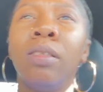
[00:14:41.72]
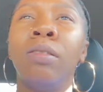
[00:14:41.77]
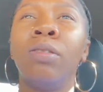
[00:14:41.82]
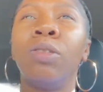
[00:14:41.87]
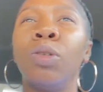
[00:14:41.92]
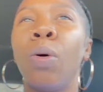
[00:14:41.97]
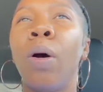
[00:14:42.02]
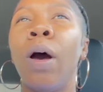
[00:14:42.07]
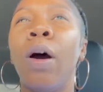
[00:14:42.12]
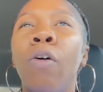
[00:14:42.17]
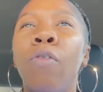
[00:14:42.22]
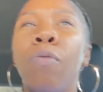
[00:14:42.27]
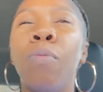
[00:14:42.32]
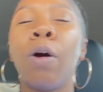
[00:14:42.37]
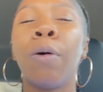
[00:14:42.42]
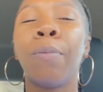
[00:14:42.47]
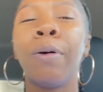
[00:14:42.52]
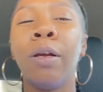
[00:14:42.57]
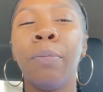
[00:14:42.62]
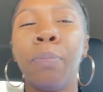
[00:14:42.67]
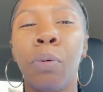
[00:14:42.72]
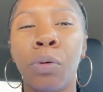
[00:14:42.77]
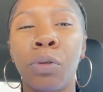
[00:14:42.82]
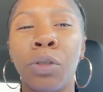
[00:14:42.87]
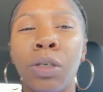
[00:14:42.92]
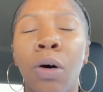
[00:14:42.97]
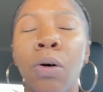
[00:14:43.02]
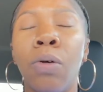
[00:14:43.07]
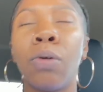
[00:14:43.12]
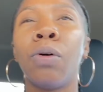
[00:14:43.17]
twelve more people
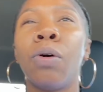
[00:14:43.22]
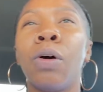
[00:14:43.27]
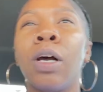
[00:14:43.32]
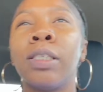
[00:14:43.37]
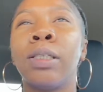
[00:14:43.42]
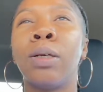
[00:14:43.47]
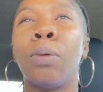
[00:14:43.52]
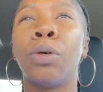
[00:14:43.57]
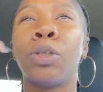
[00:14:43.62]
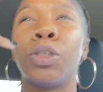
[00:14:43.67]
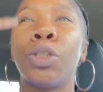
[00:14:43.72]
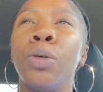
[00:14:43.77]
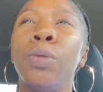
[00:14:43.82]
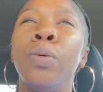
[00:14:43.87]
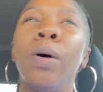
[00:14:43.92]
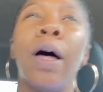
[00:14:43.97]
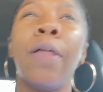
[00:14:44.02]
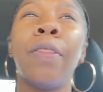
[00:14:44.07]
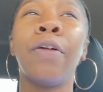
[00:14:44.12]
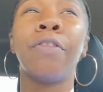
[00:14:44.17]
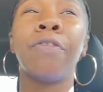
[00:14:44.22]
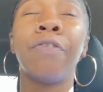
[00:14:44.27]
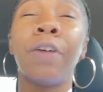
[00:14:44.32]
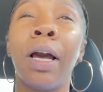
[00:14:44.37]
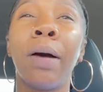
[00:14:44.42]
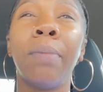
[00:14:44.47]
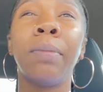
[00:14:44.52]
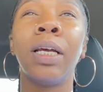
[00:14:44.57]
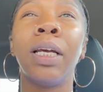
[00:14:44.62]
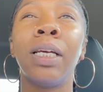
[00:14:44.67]
total because there was two other
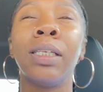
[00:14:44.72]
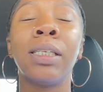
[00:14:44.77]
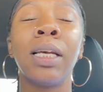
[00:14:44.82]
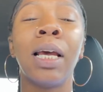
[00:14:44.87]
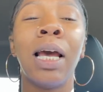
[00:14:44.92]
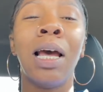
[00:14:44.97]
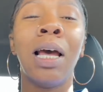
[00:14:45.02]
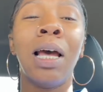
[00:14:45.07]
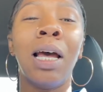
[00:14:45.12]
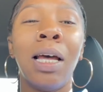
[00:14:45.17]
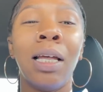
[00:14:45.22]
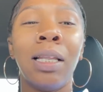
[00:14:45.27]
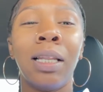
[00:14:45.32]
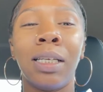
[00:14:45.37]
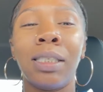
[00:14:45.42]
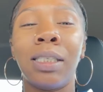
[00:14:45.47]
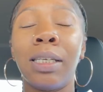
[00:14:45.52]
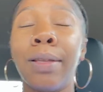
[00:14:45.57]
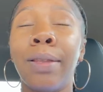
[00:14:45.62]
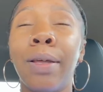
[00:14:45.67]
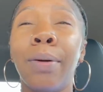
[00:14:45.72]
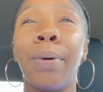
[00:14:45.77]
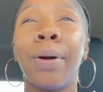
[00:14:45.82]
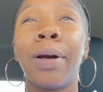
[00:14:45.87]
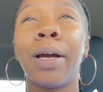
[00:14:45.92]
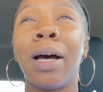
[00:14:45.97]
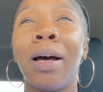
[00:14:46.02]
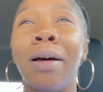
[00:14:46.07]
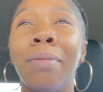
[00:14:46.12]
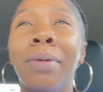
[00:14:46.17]
families that said they were
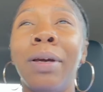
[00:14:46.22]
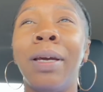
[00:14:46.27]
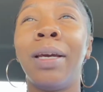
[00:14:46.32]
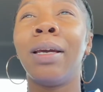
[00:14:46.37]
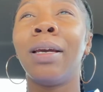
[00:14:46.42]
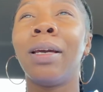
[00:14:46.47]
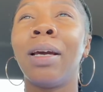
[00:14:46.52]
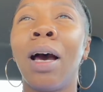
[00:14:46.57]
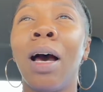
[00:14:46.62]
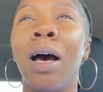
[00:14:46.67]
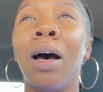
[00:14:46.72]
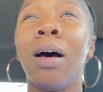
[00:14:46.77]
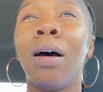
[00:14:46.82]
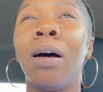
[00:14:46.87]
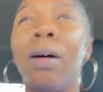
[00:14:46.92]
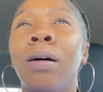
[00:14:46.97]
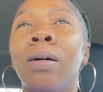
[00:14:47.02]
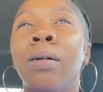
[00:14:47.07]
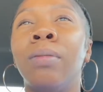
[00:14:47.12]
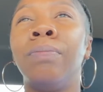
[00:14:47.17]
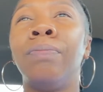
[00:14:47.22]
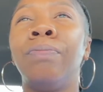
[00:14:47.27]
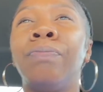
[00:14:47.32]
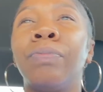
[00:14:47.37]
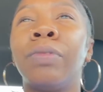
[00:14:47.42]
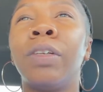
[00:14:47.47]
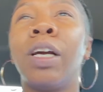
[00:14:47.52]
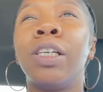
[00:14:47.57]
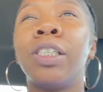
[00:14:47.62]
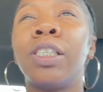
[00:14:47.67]
coming. Um,
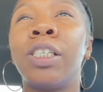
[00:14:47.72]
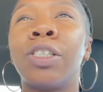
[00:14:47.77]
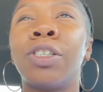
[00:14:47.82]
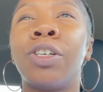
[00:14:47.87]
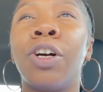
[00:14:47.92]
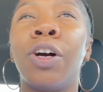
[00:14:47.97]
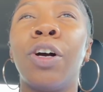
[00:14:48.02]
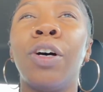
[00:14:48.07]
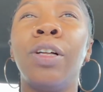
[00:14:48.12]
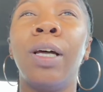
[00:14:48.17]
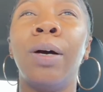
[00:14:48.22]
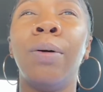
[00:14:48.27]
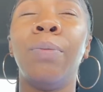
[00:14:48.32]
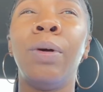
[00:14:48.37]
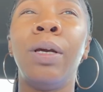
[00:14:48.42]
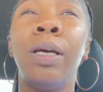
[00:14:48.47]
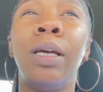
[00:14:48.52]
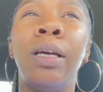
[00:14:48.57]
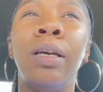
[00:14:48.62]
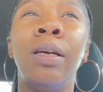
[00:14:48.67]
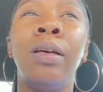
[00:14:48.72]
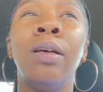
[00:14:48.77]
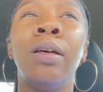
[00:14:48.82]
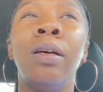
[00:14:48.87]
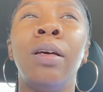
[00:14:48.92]
there's this girl that we